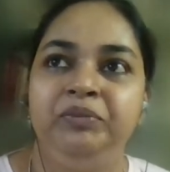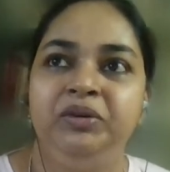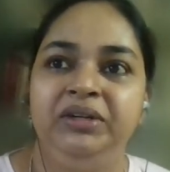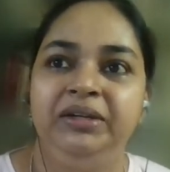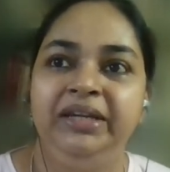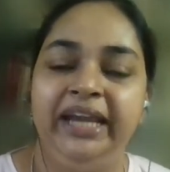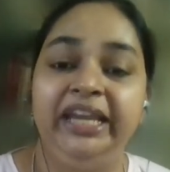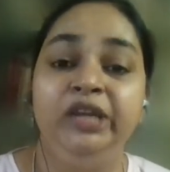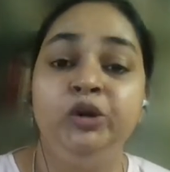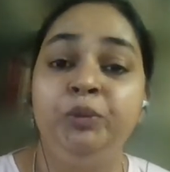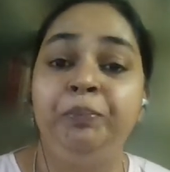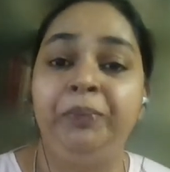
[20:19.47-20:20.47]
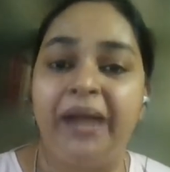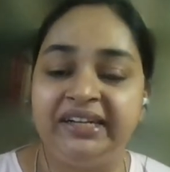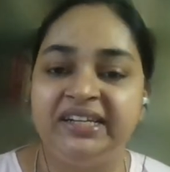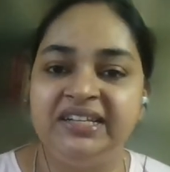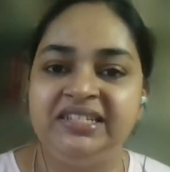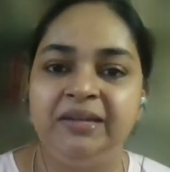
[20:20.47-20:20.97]
getting you to
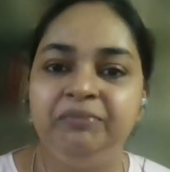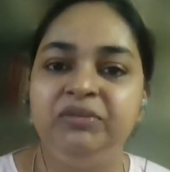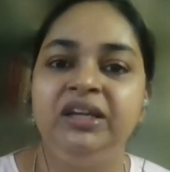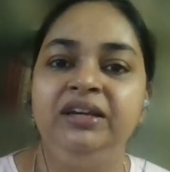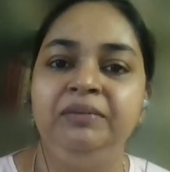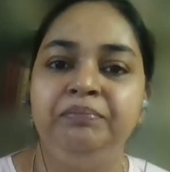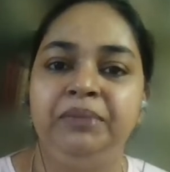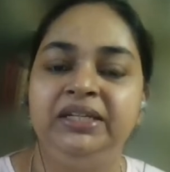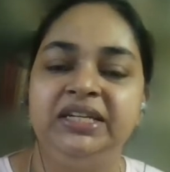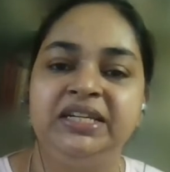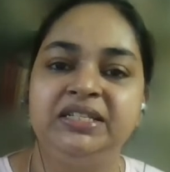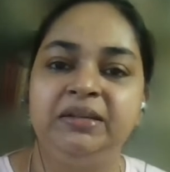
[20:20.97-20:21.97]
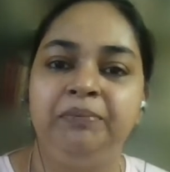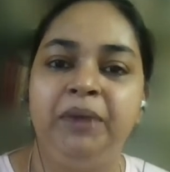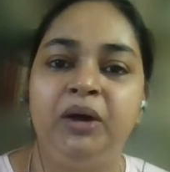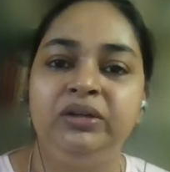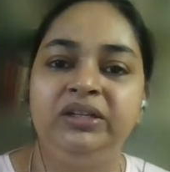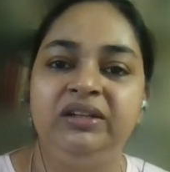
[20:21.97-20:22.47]
practice something, but it is
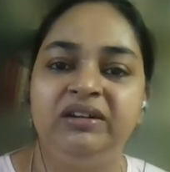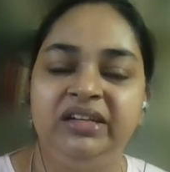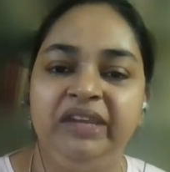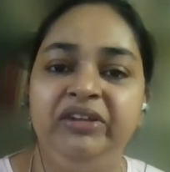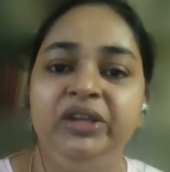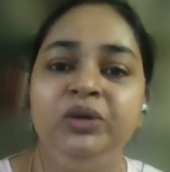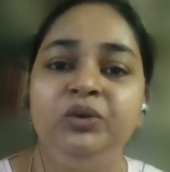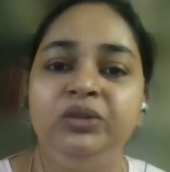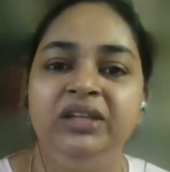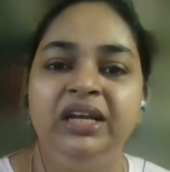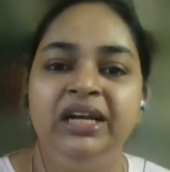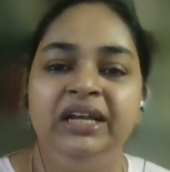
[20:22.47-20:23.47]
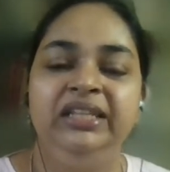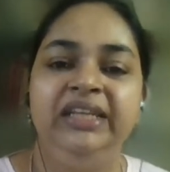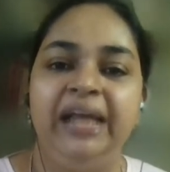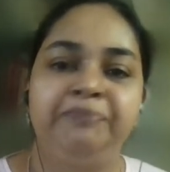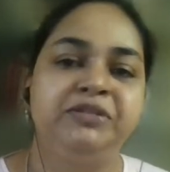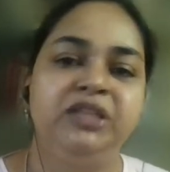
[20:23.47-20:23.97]
about giving you the
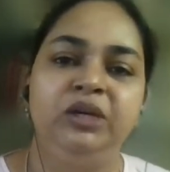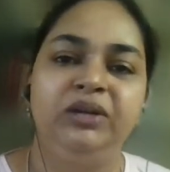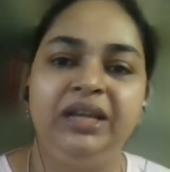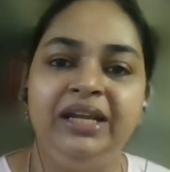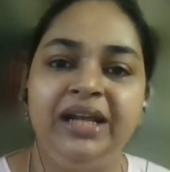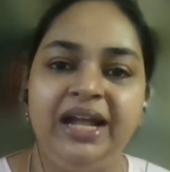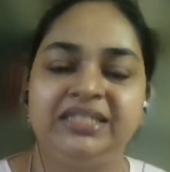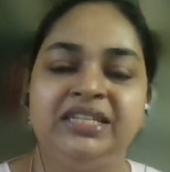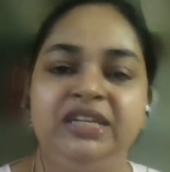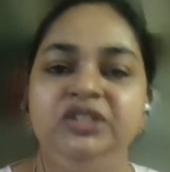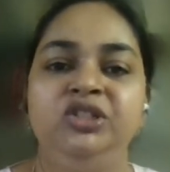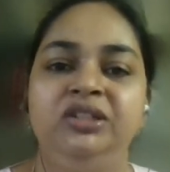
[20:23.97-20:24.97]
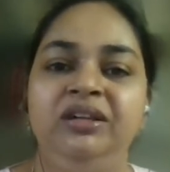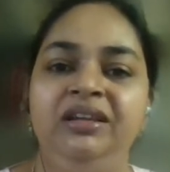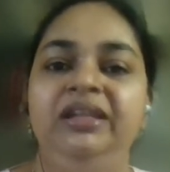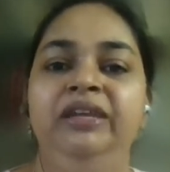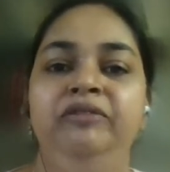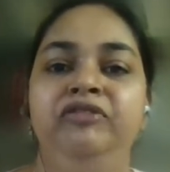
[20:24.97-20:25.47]
absolutely essential
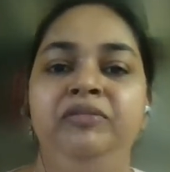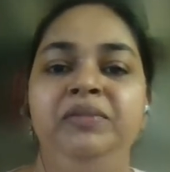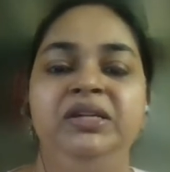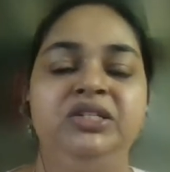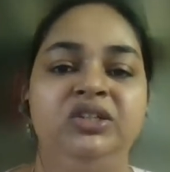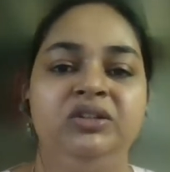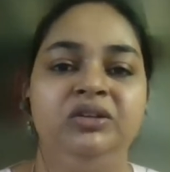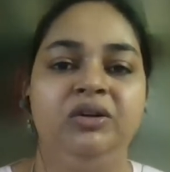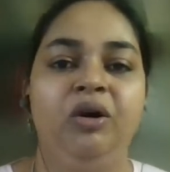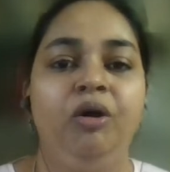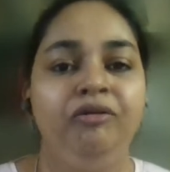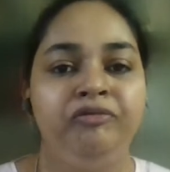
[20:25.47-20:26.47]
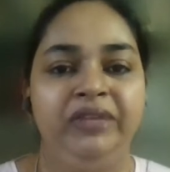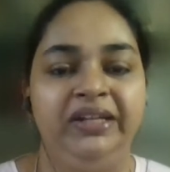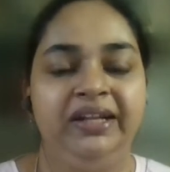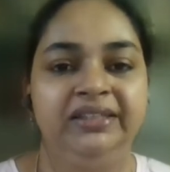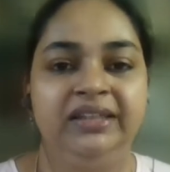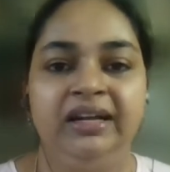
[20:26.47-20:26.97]
information of
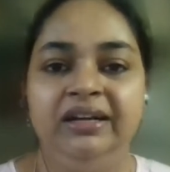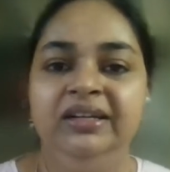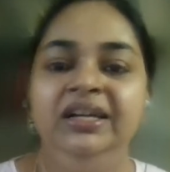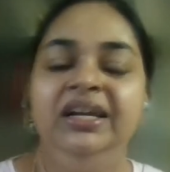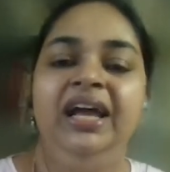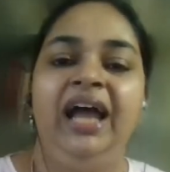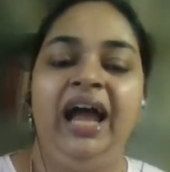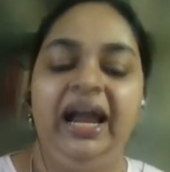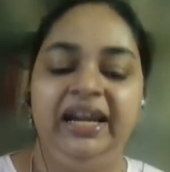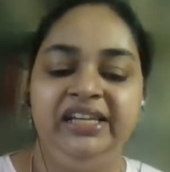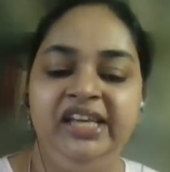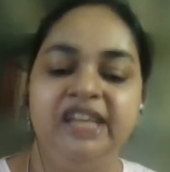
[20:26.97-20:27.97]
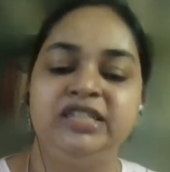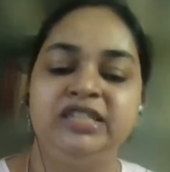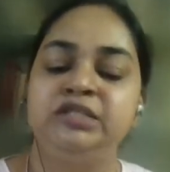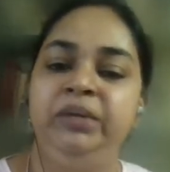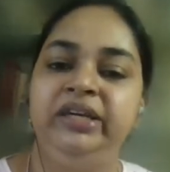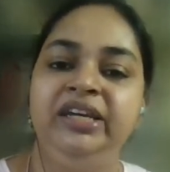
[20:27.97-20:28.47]
Vedanta. And he has
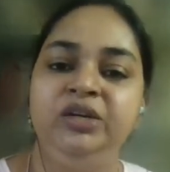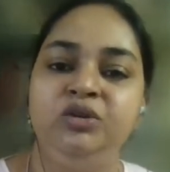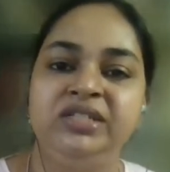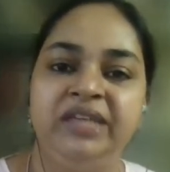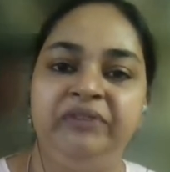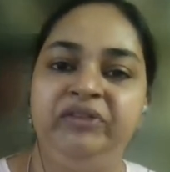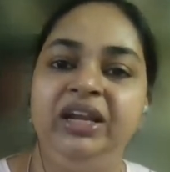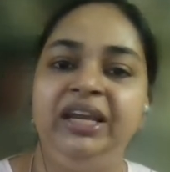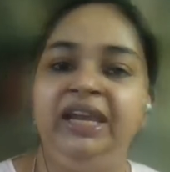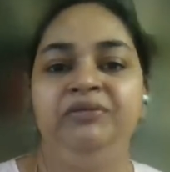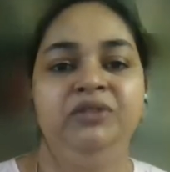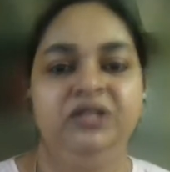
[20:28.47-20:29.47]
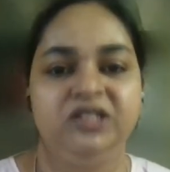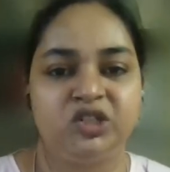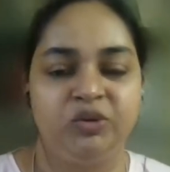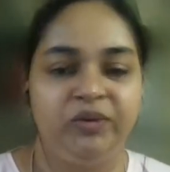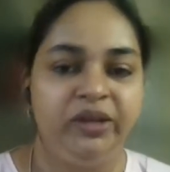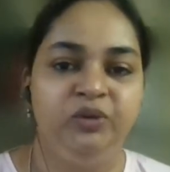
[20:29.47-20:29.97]
split it into several levels. So
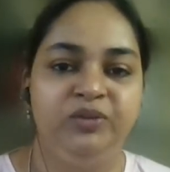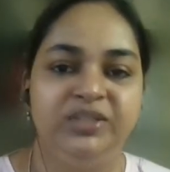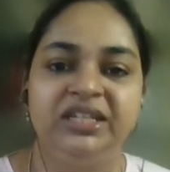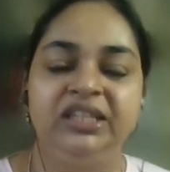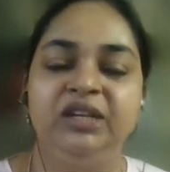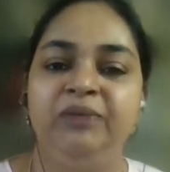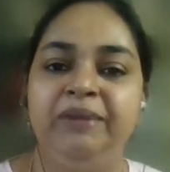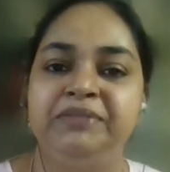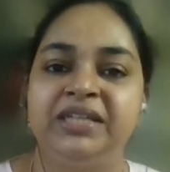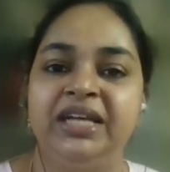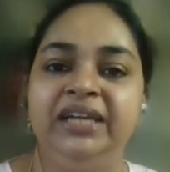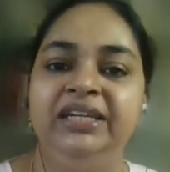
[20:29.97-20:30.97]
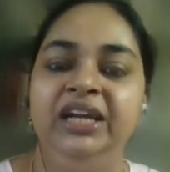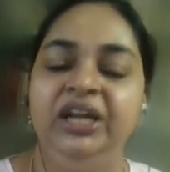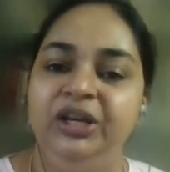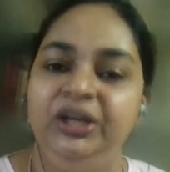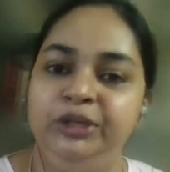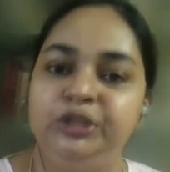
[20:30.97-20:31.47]
when you visit the website,
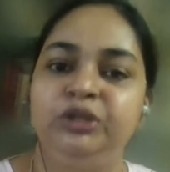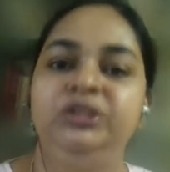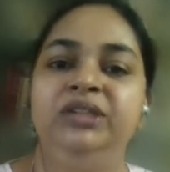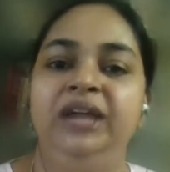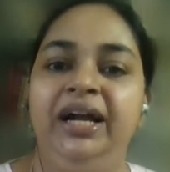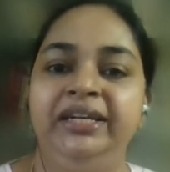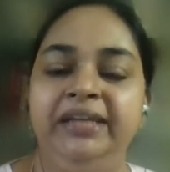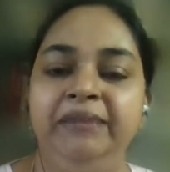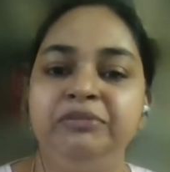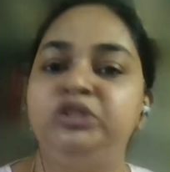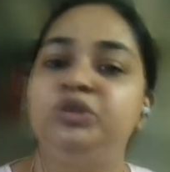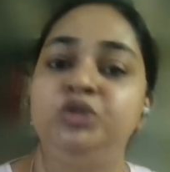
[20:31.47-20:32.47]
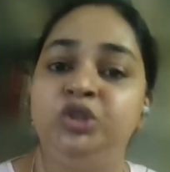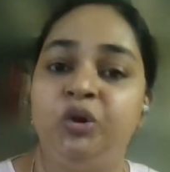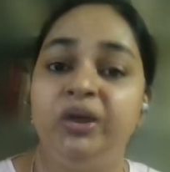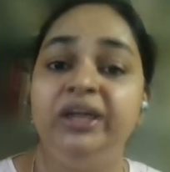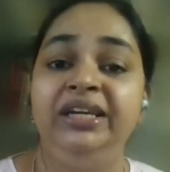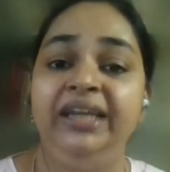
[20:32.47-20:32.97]
you should attempt to
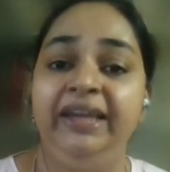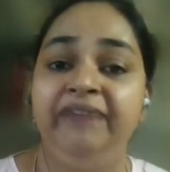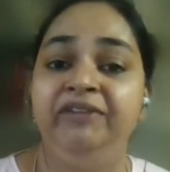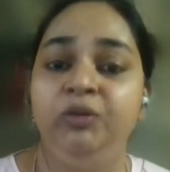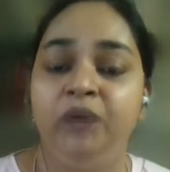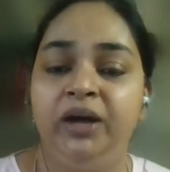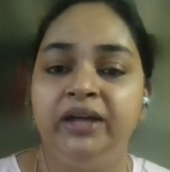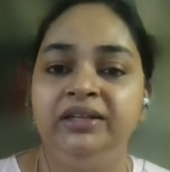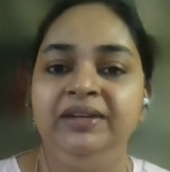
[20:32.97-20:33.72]
join level one